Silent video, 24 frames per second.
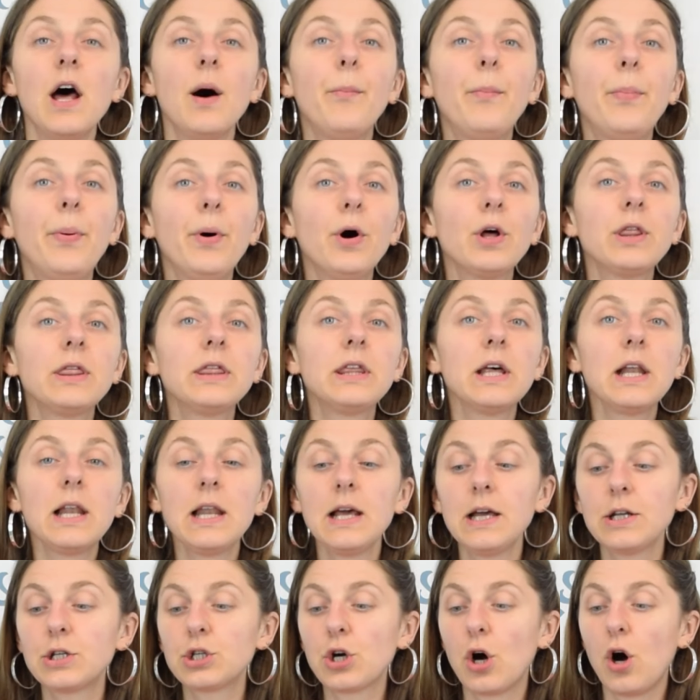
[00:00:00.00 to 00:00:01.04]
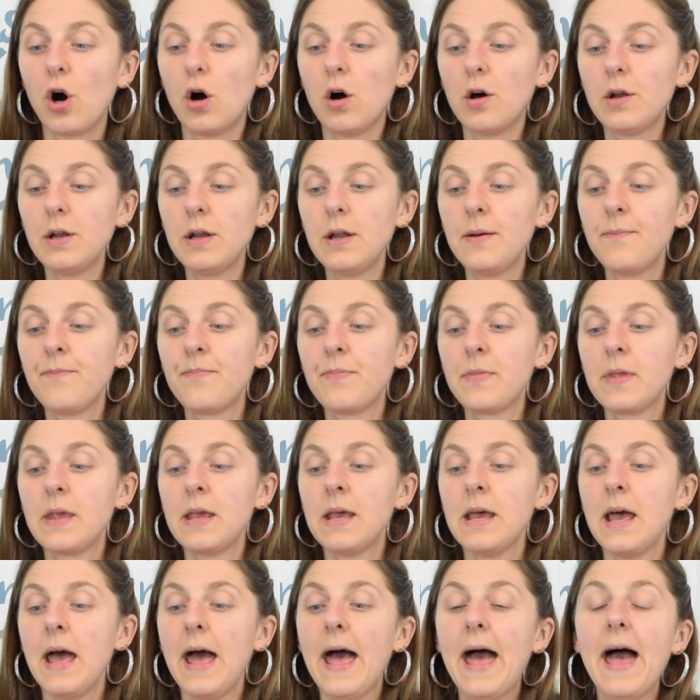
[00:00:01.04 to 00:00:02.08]
to put the lid on,
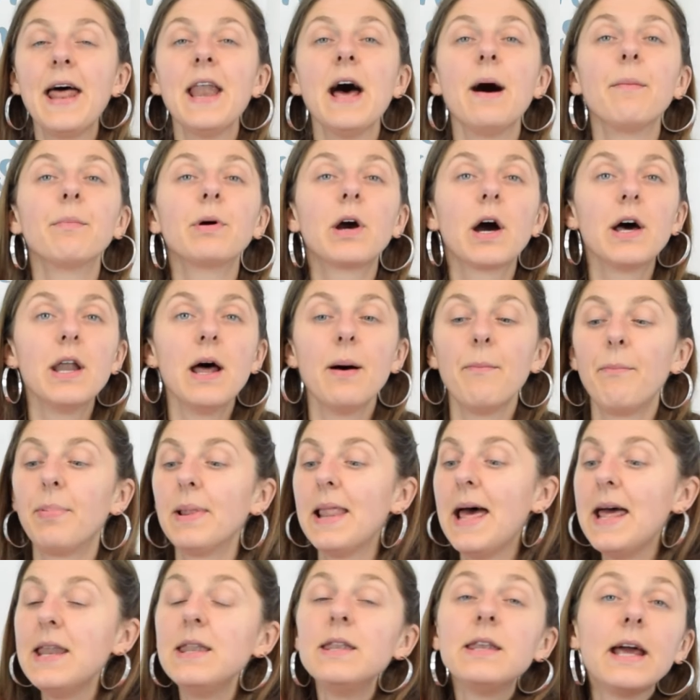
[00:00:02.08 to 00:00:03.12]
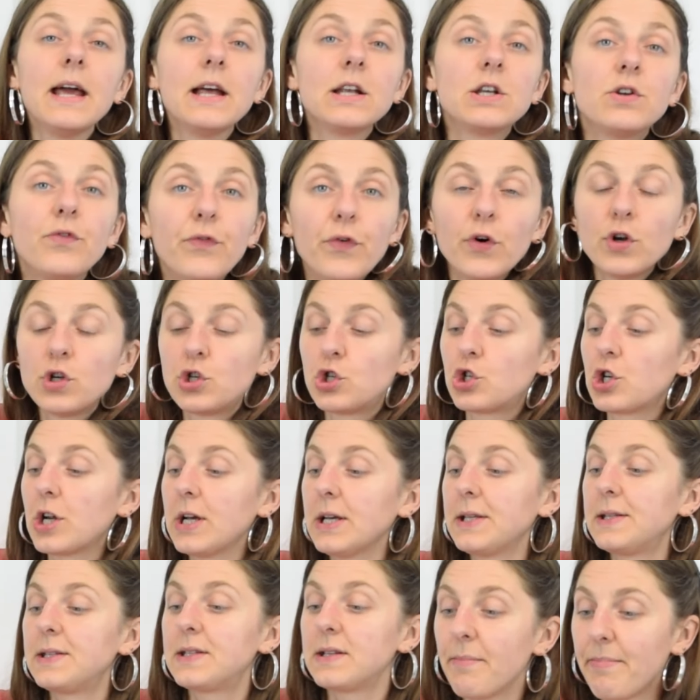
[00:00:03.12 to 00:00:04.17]
and I'm gonna blend it for
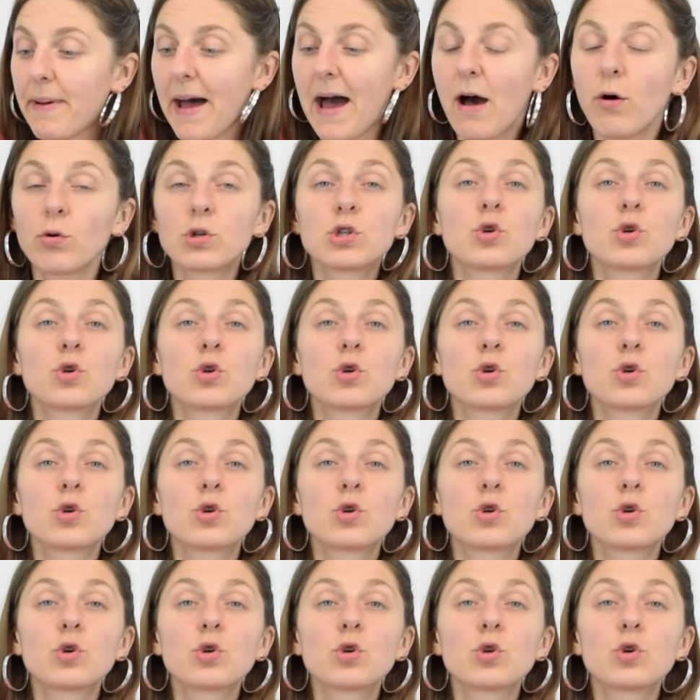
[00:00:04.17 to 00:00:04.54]
just about